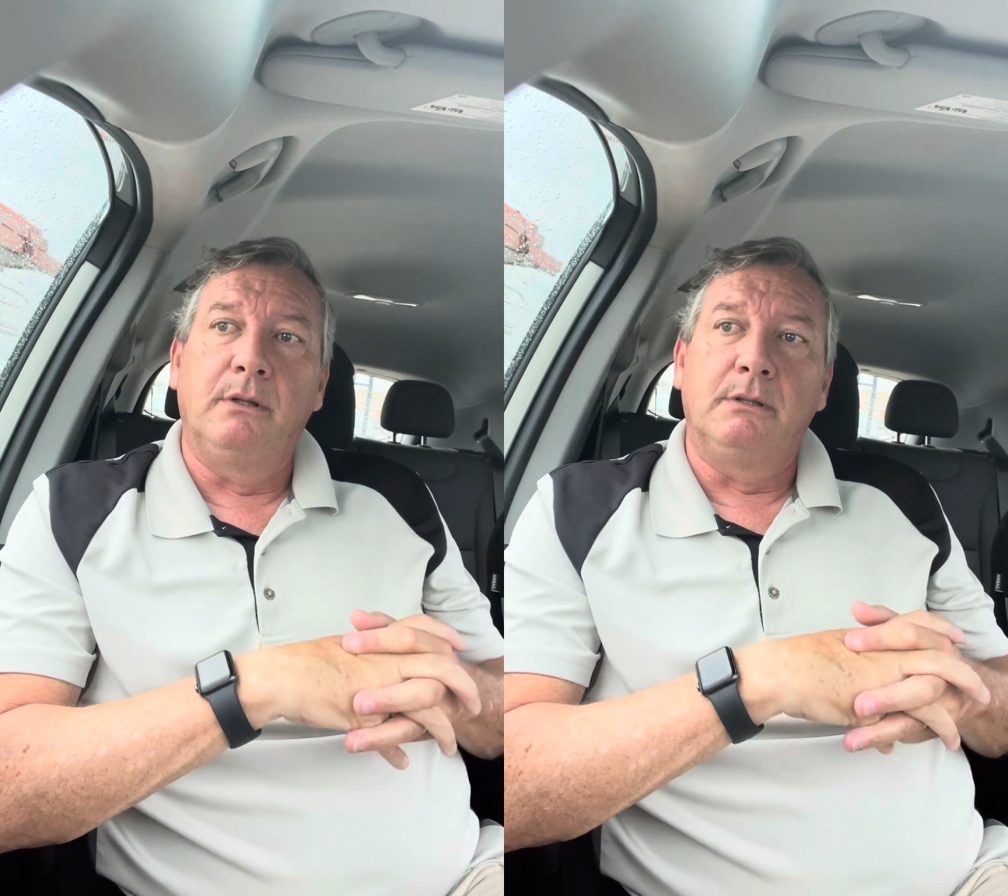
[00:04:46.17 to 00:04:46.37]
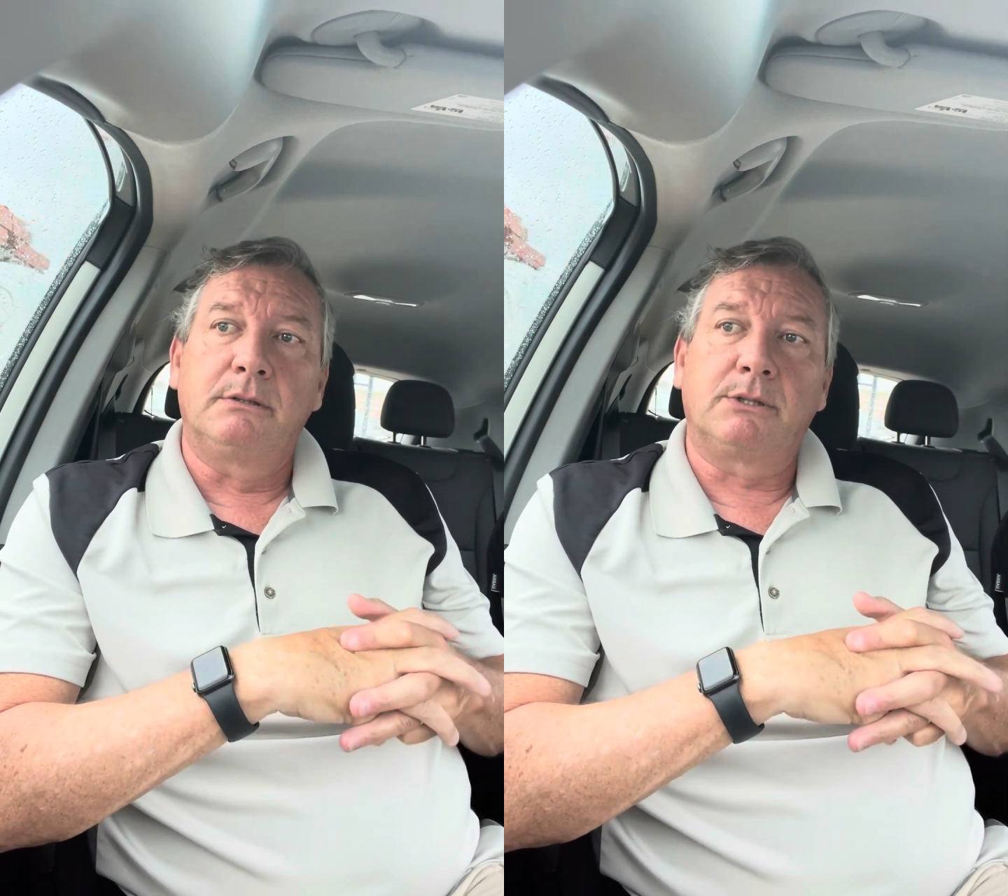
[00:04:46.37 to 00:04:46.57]

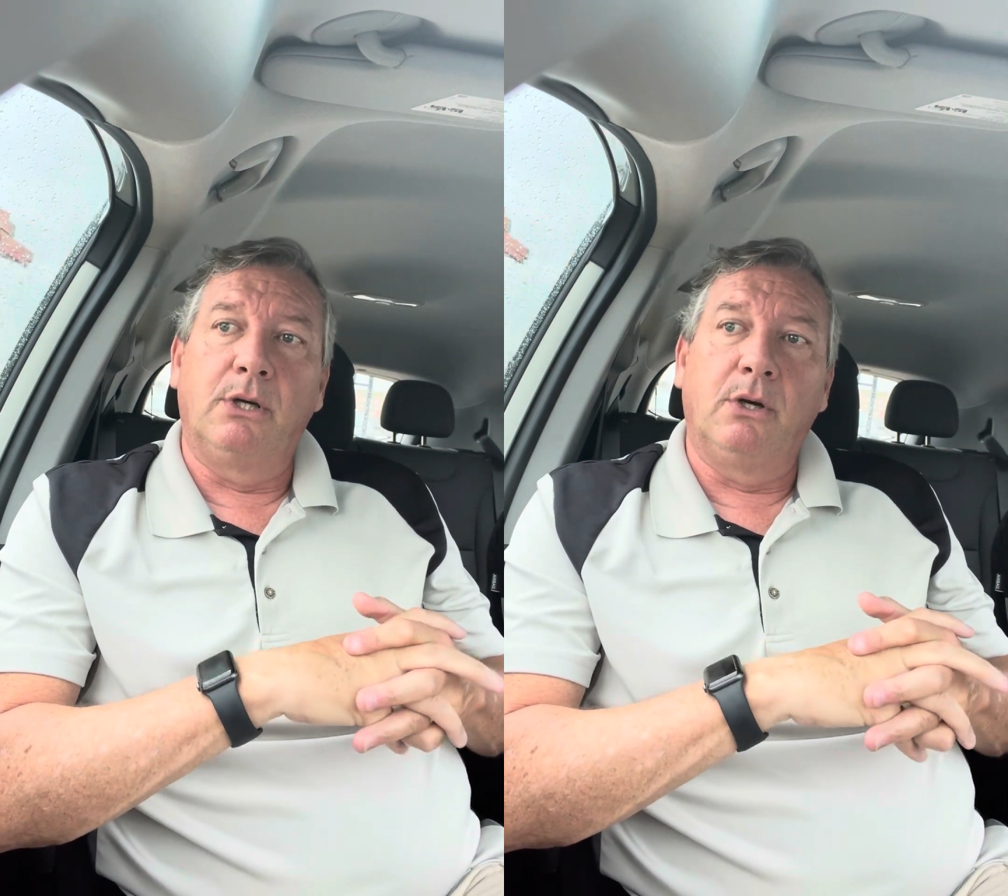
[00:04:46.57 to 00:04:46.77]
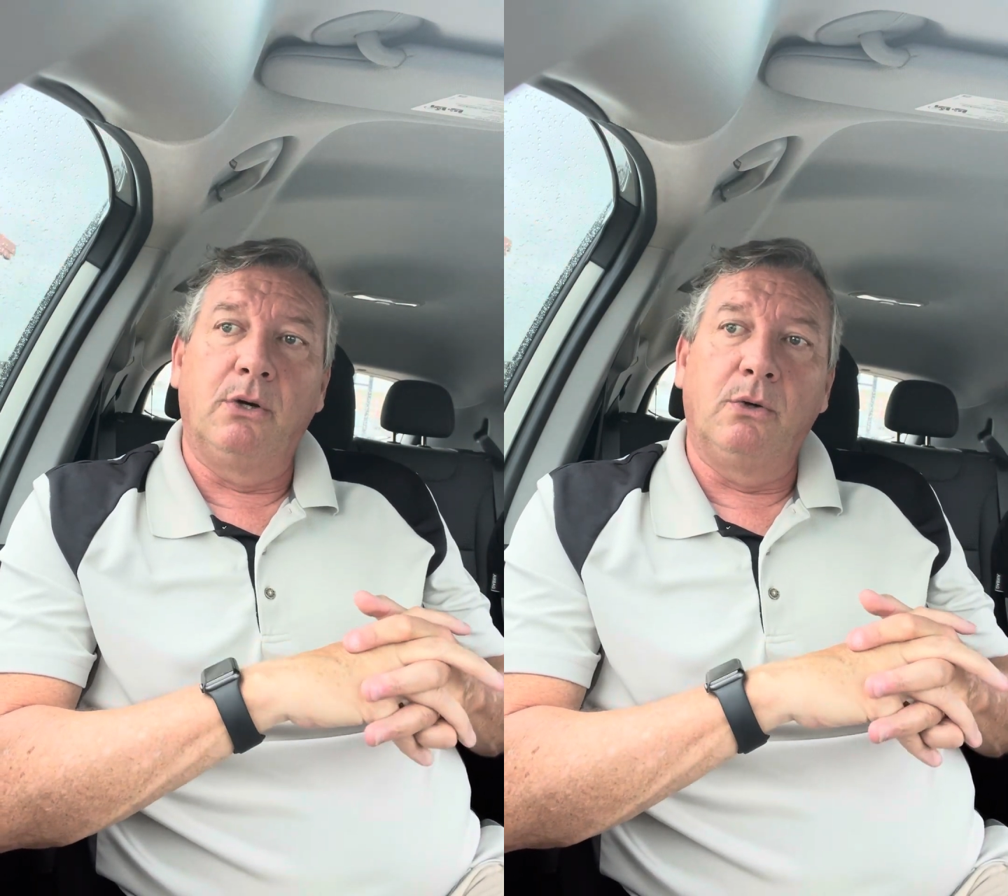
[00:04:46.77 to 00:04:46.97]

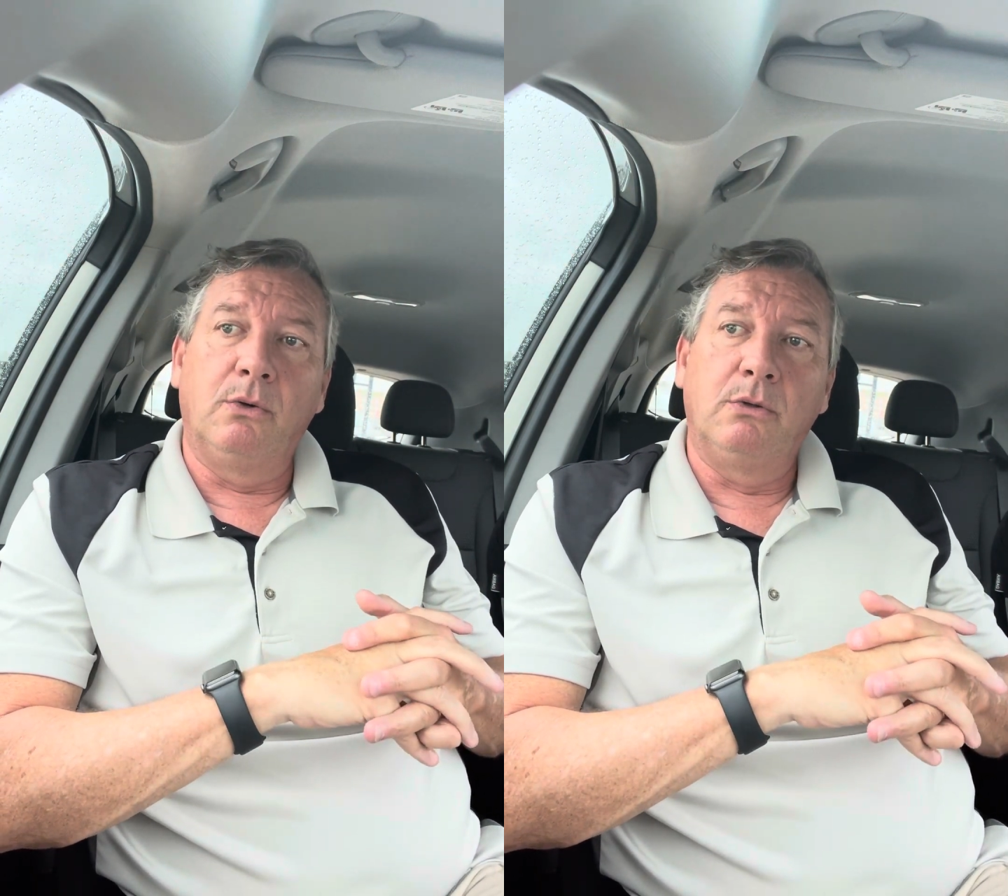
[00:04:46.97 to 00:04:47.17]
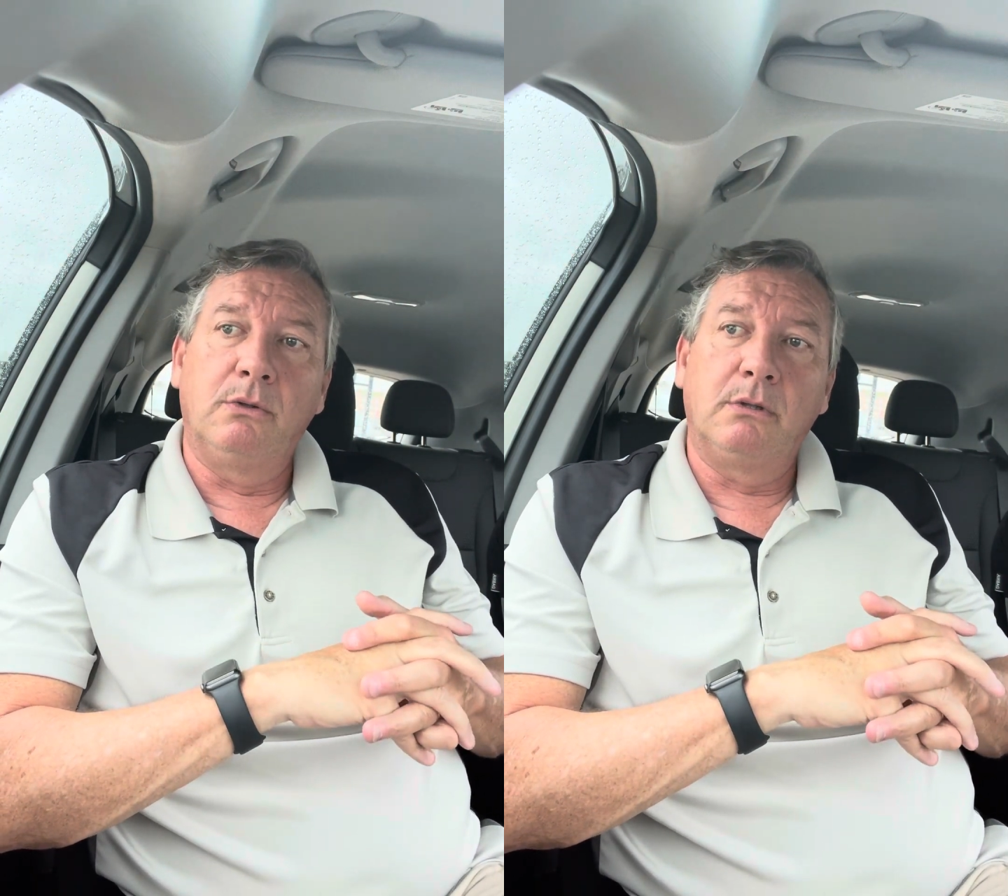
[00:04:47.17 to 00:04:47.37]

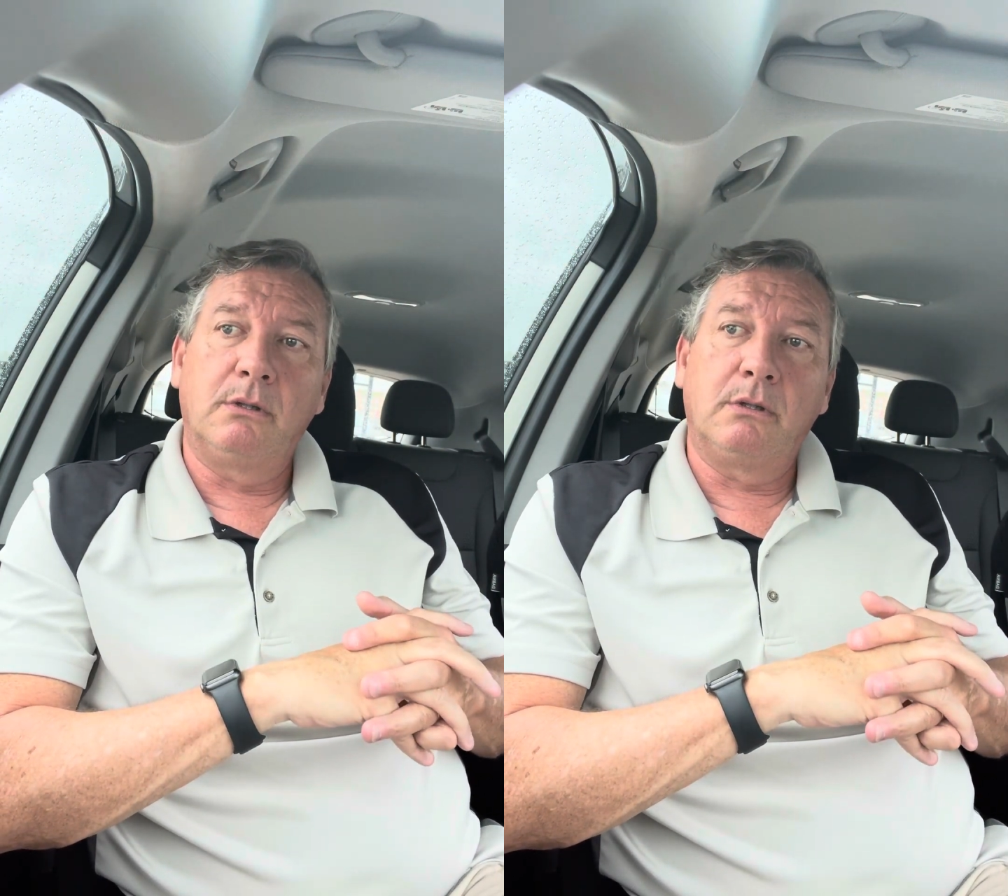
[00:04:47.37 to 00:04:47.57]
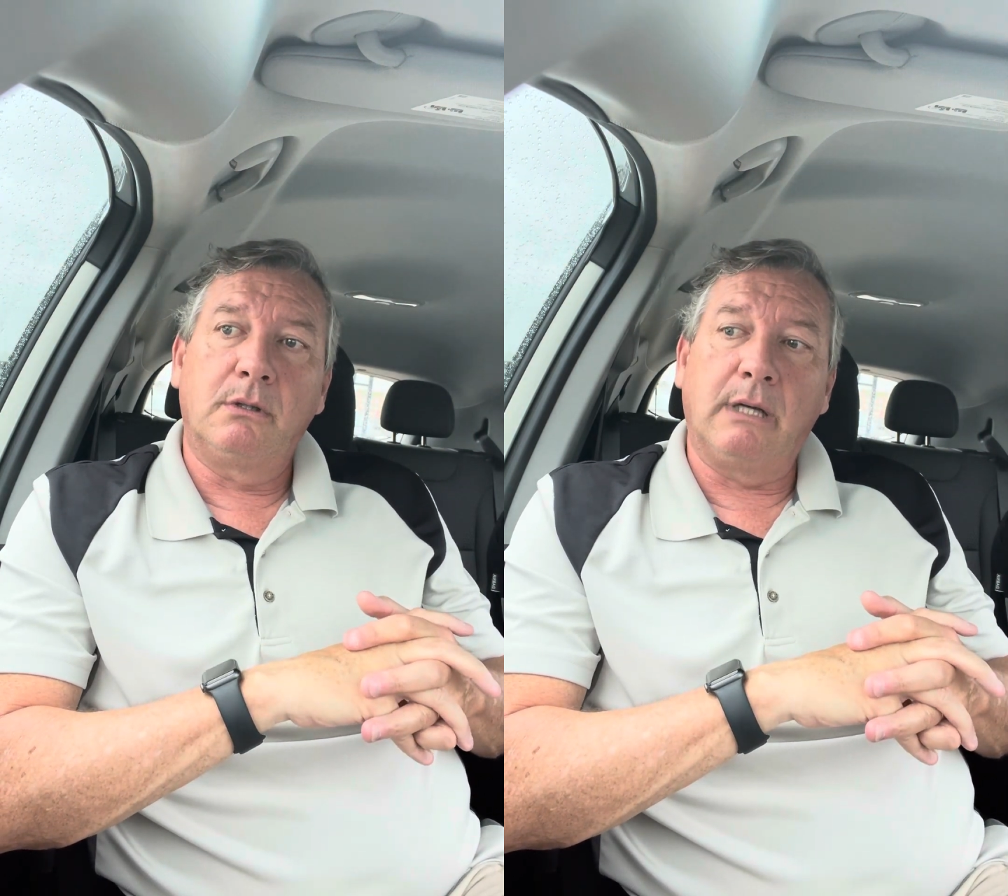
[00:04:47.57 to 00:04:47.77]
So
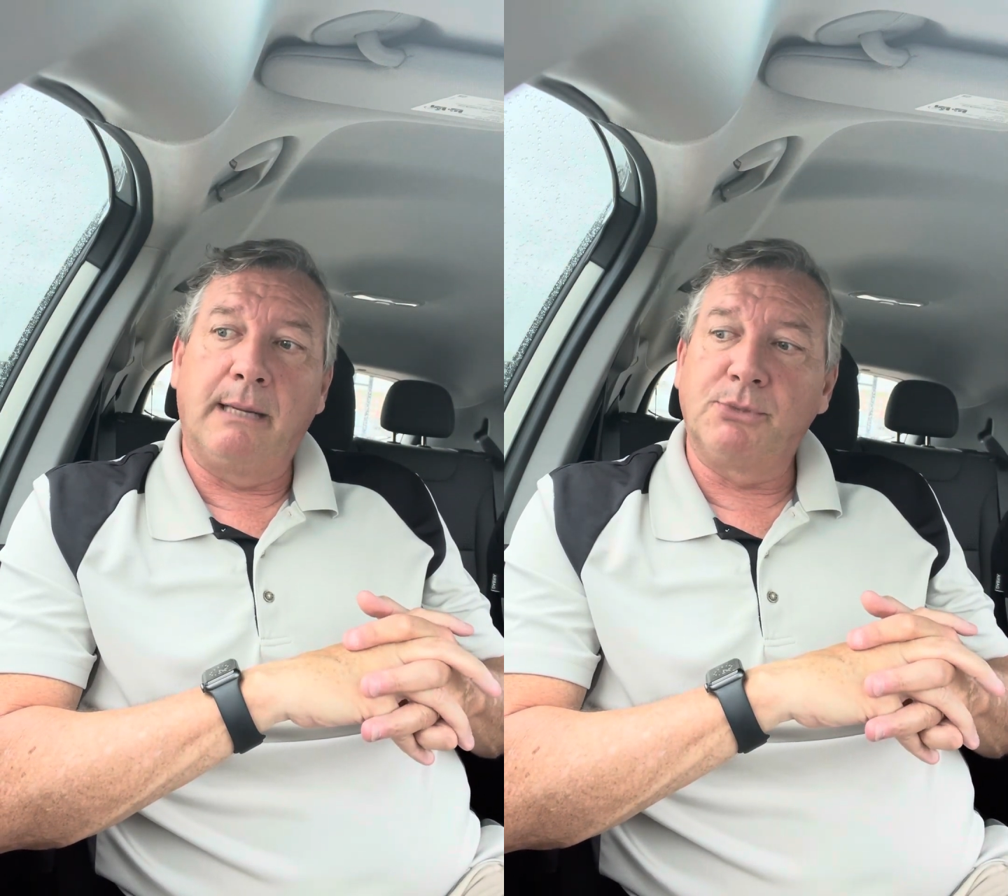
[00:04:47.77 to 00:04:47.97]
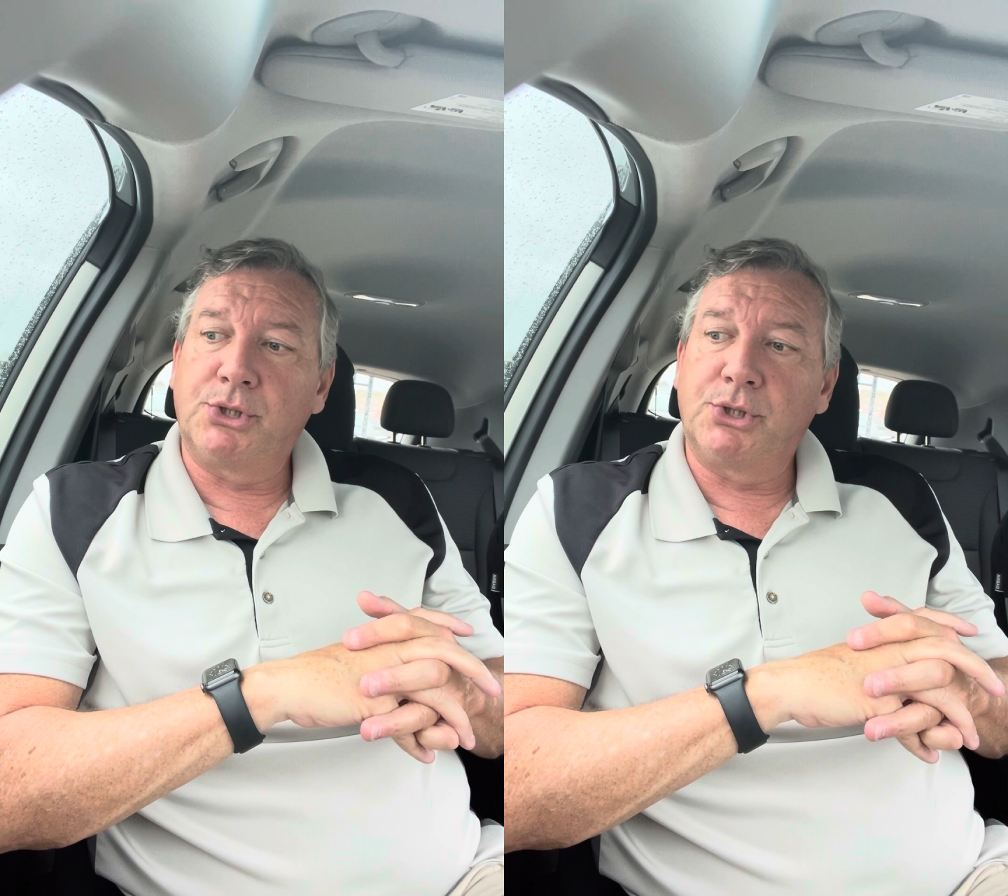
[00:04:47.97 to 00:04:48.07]
I'm